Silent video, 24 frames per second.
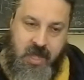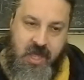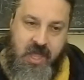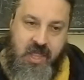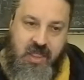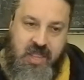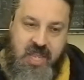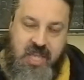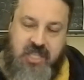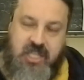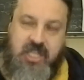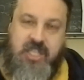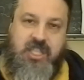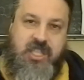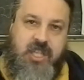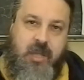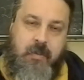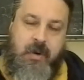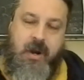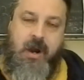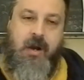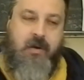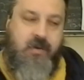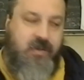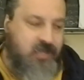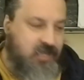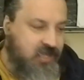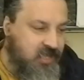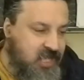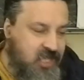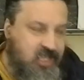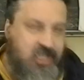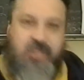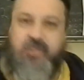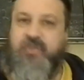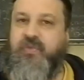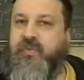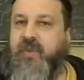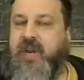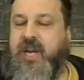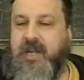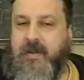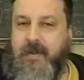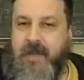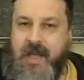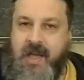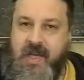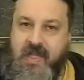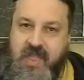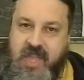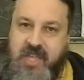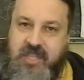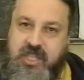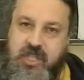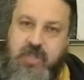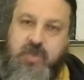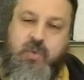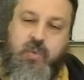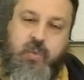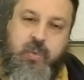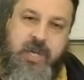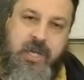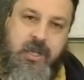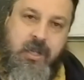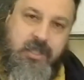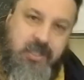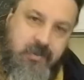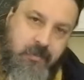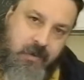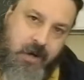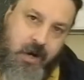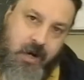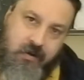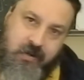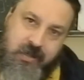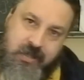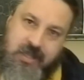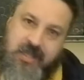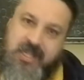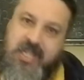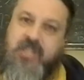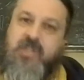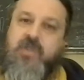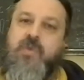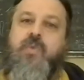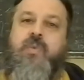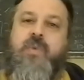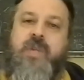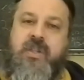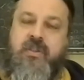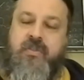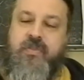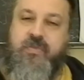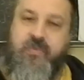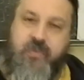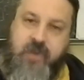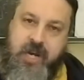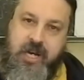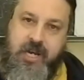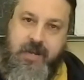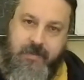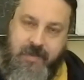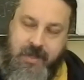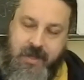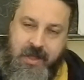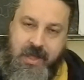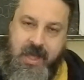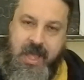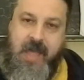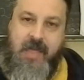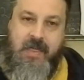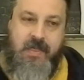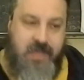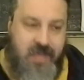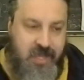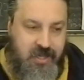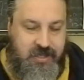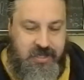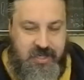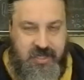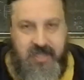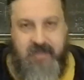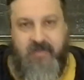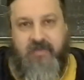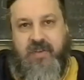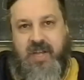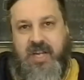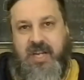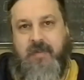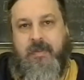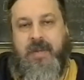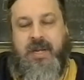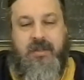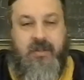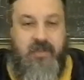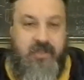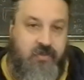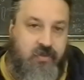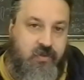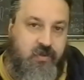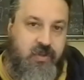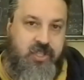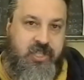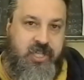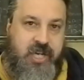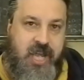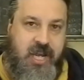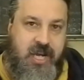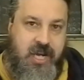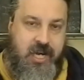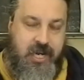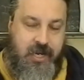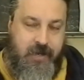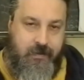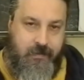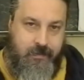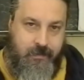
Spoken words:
This is democracy. This is freedom. This is real democracy. This is real freedom. And this is the fundamentals of Christianity.